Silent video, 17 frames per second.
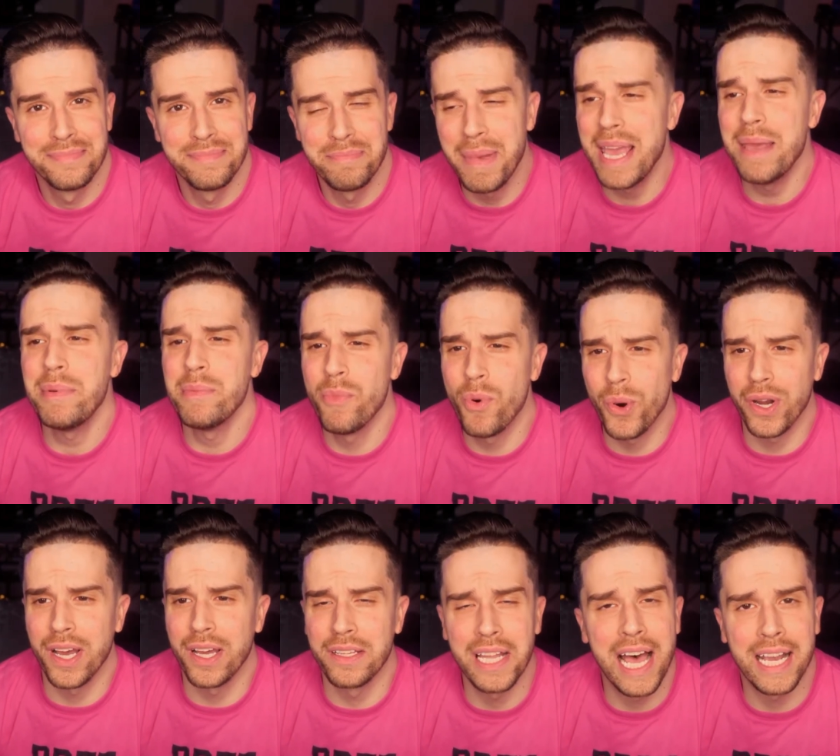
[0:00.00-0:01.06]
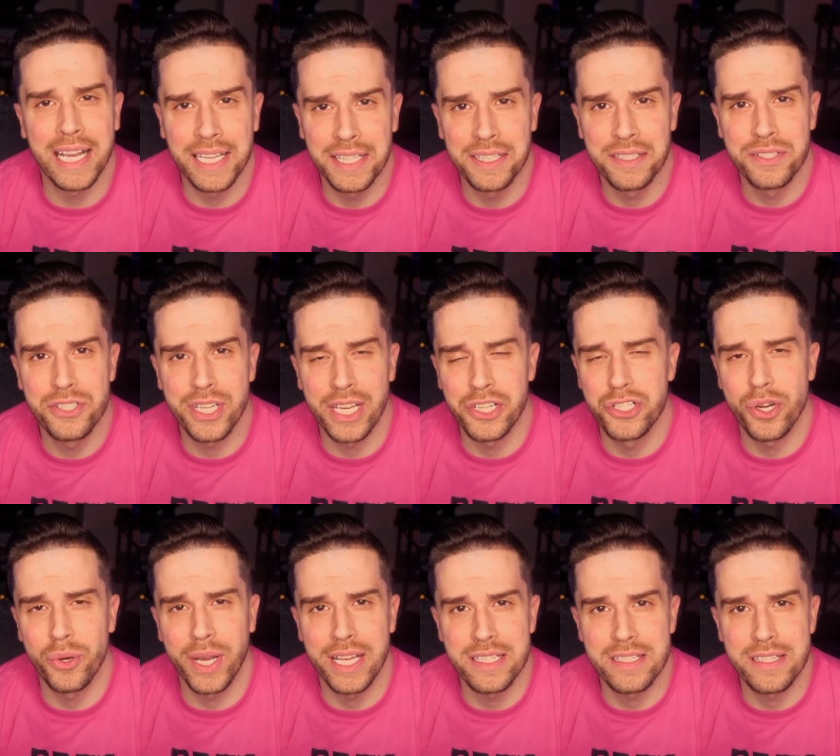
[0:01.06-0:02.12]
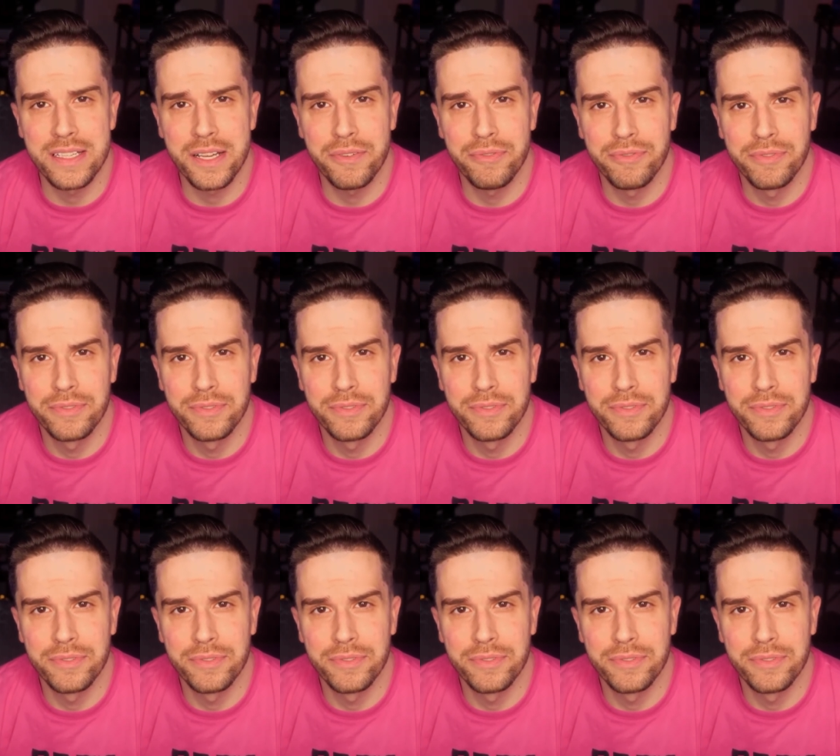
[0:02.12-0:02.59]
Maybe more to unlock in like showcase and stuff.